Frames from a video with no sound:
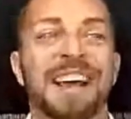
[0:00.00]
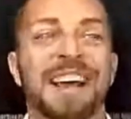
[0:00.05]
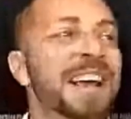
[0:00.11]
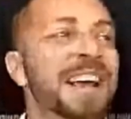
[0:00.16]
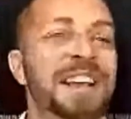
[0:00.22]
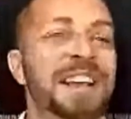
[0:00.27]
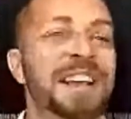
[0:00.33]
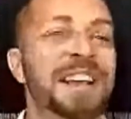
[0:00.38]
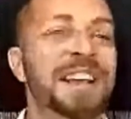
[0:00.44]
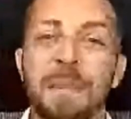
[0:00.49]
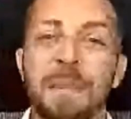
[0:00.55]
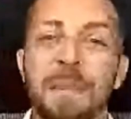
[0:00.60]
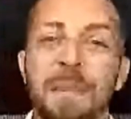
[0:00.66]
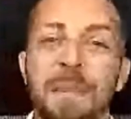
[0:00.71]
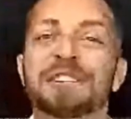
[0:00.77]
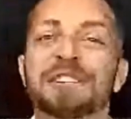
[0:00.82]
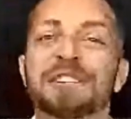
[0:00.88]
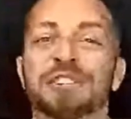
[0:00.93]
A
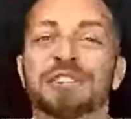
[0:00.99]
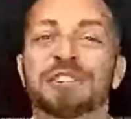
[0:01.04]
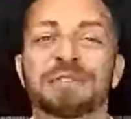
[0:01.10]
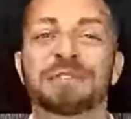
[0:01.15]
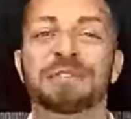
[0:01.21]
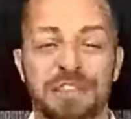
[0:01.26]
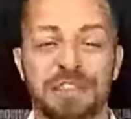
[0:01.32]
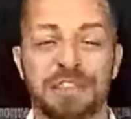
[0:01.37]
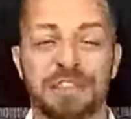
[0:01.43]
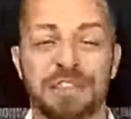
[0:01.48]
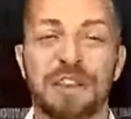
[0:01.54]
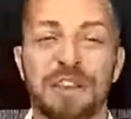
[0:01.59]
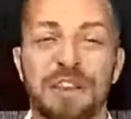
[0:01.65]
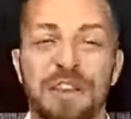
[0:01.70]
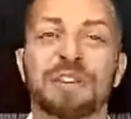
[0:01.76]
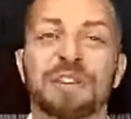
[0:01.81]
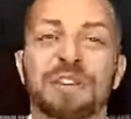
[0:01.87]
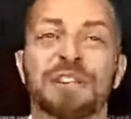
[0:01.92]
major shift in just
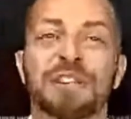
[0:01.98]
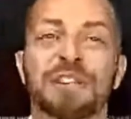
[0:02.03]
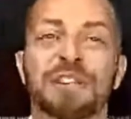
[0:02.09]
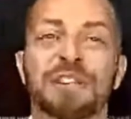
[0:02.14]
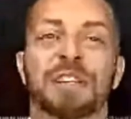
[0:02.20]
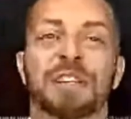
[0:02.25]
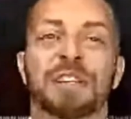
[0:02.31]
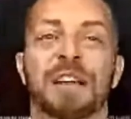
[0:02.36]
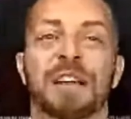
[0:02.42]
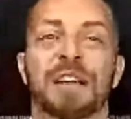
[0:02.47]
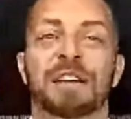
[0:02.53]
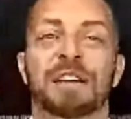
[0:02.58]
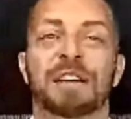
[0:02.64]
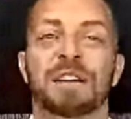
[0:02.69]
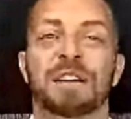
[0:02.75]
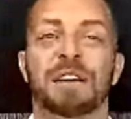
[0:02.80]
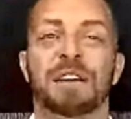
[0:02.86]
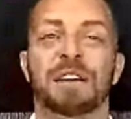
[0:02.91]
the
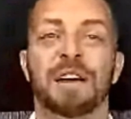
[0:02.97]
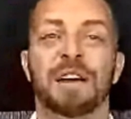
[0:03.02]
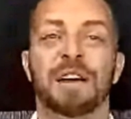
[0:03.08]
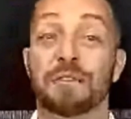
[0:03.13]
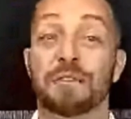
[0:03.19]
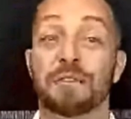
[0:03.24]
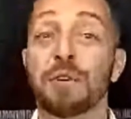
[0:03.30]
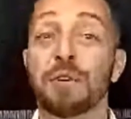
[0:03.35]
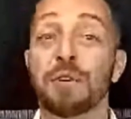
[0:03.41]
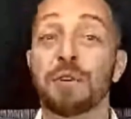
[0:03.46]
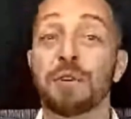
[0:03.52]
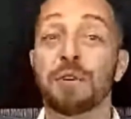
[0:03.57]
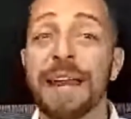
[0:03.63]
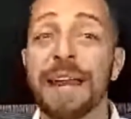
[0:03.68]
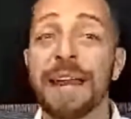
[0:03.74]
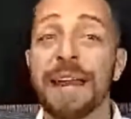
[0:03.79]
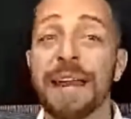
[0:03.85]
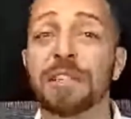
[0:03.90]
efficiency of
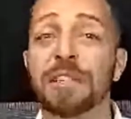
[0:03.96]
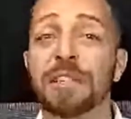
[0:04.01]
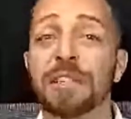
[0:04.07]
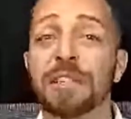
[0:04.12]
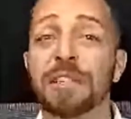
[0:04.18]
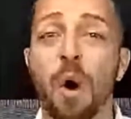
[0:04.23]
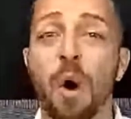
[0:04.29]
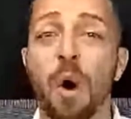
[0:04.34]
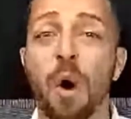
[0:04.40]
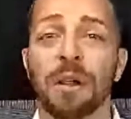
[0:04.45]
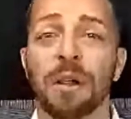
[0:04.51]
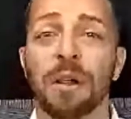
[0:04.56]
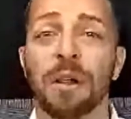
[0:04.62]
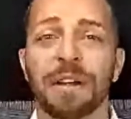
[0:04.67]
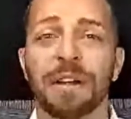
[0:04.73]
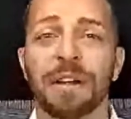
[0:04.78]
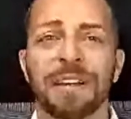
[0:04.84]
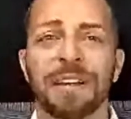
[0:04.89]
humanity as a whole.